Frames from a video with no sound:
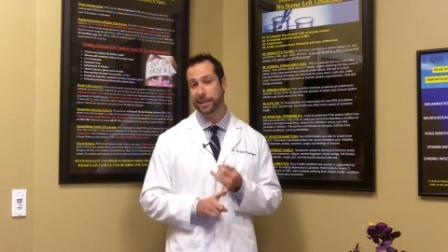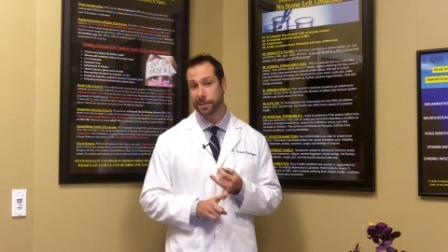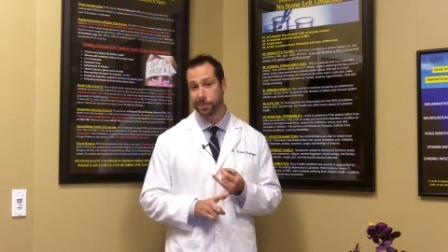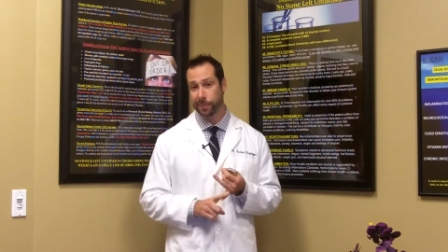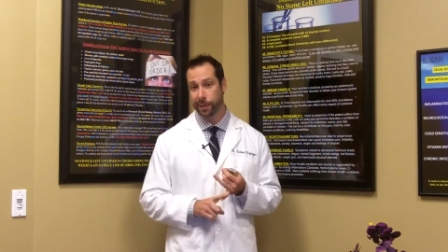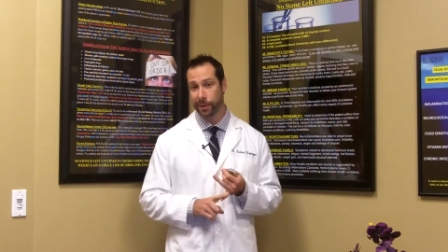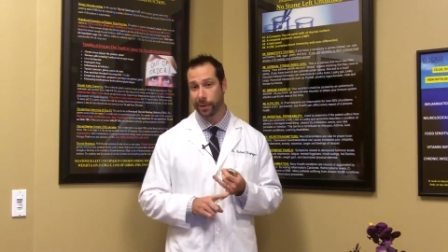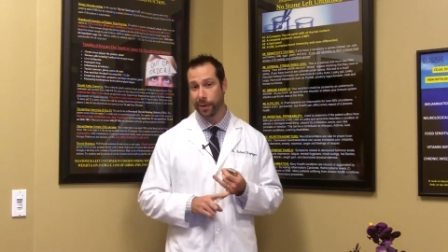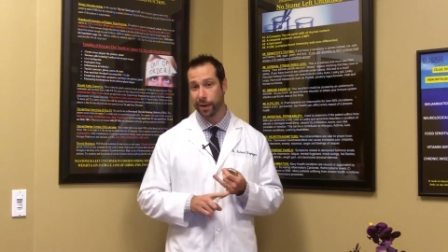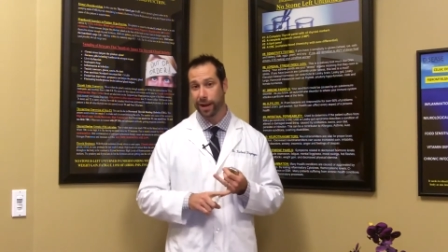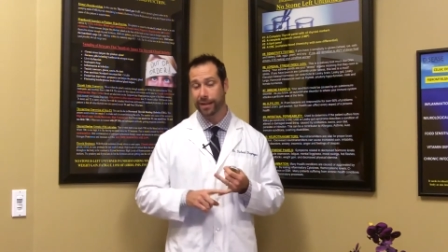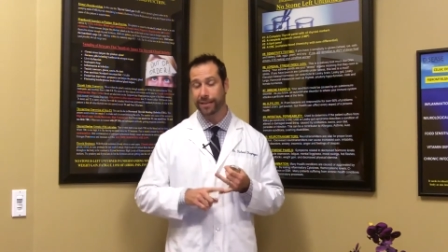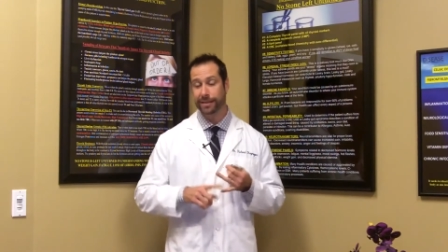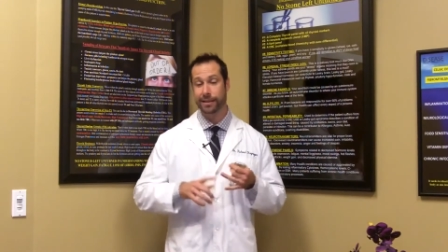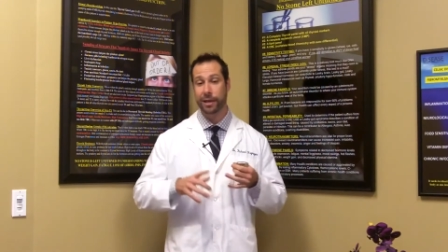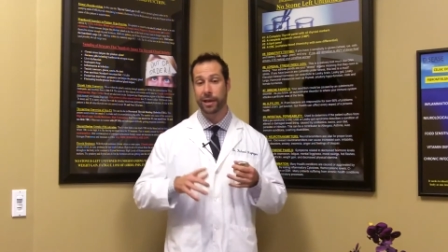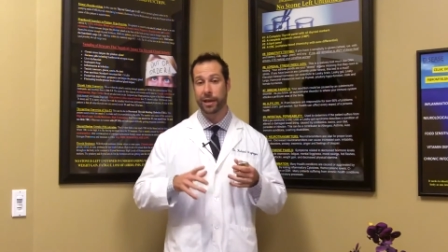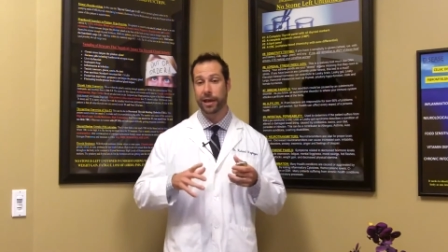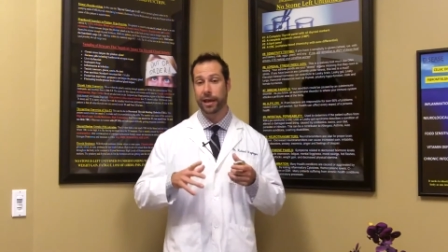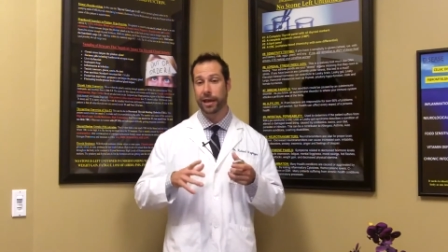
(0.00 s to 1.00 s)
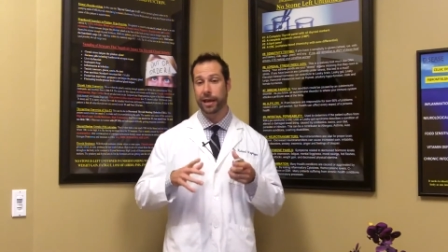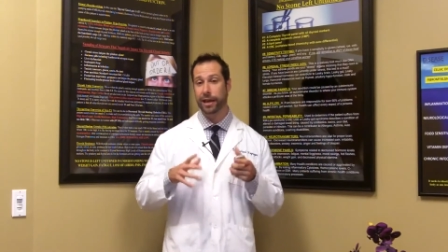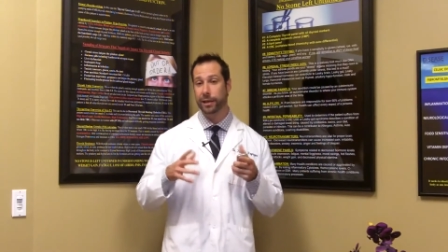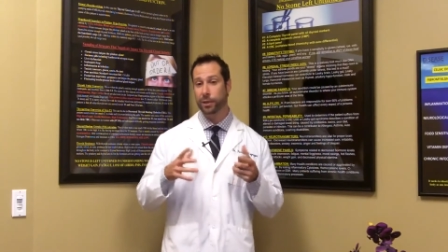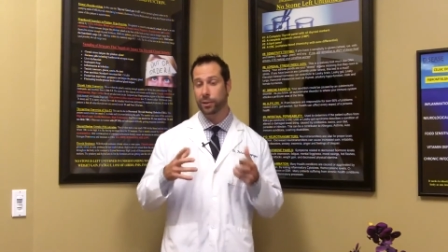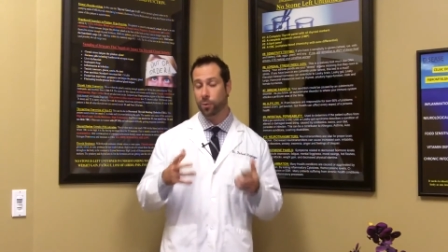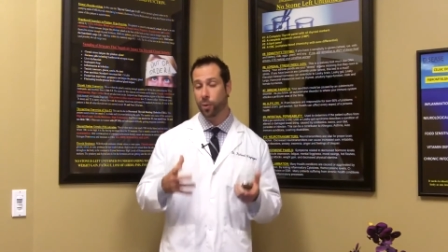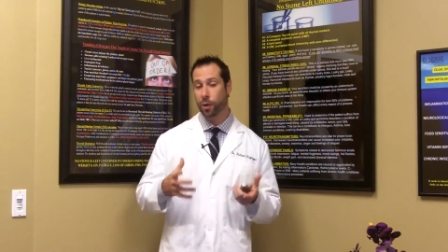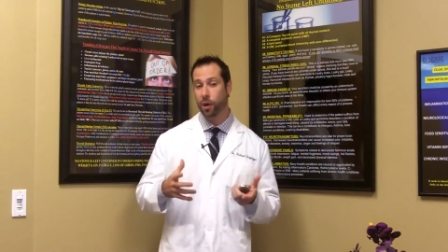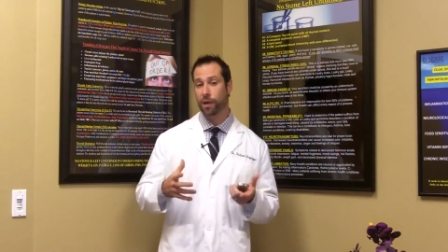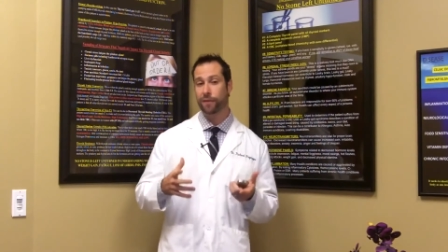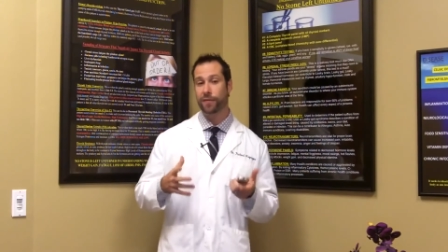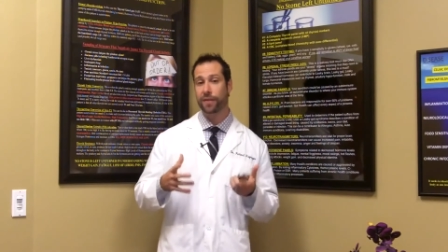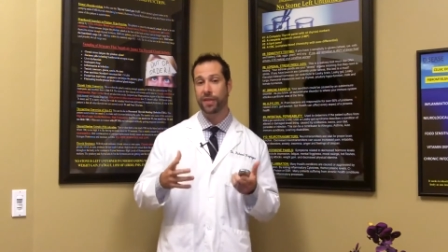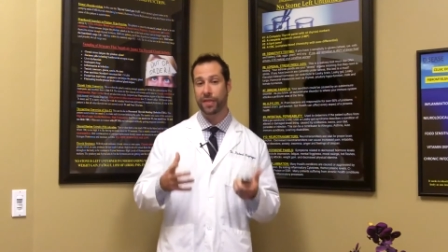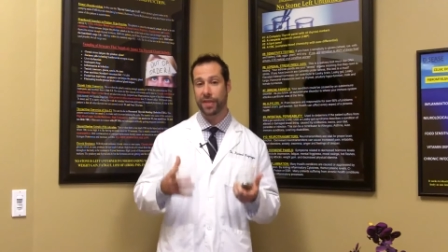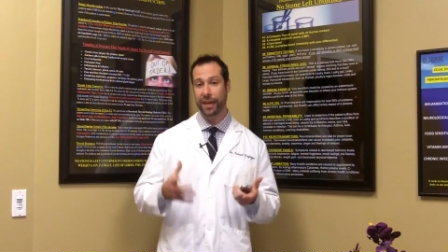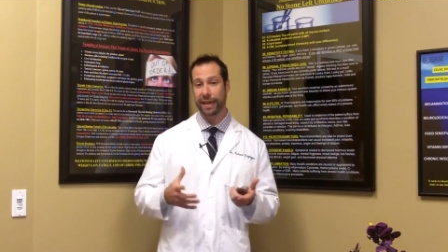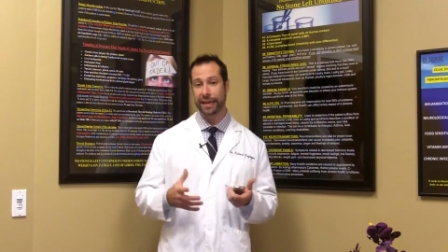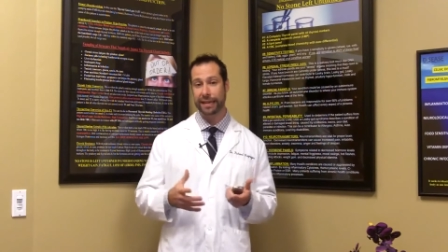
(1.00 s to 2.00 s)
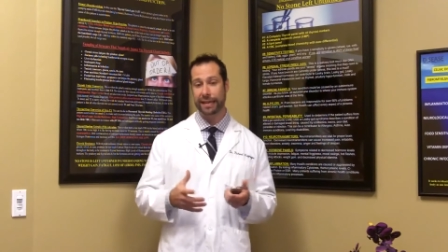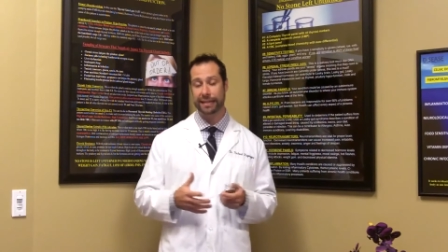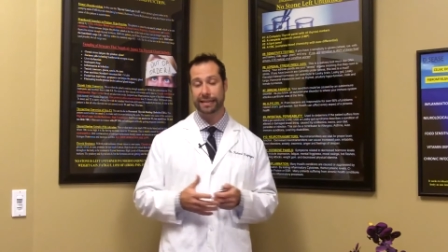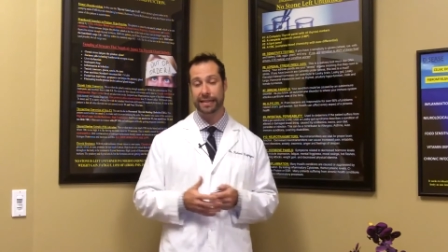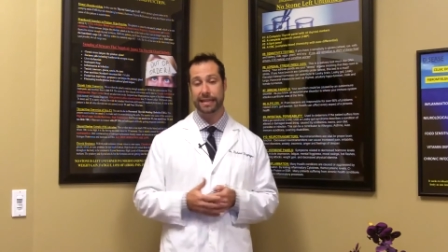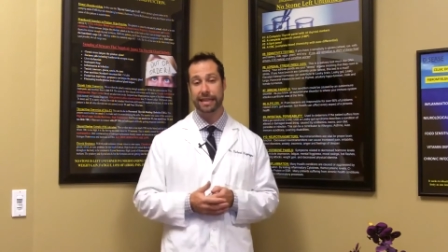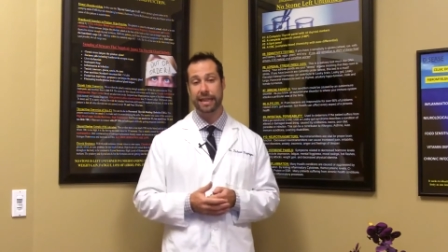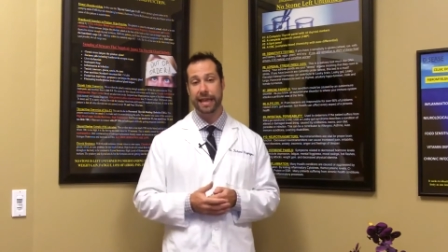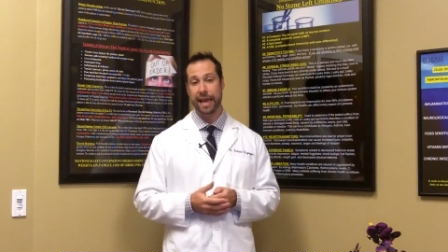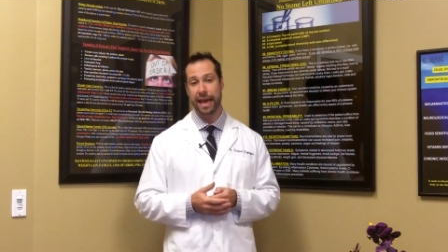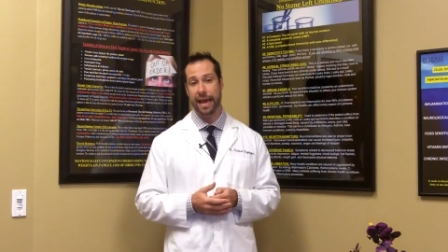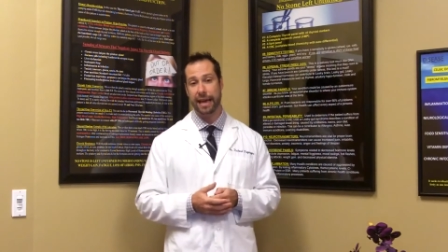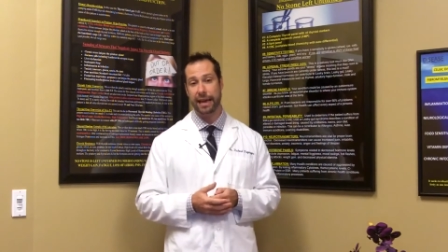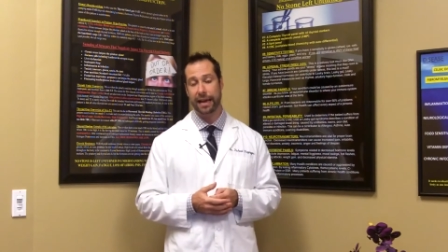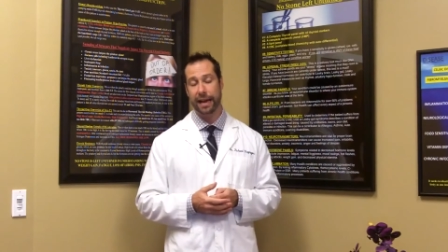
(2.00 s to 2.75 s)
it is because it is one of the things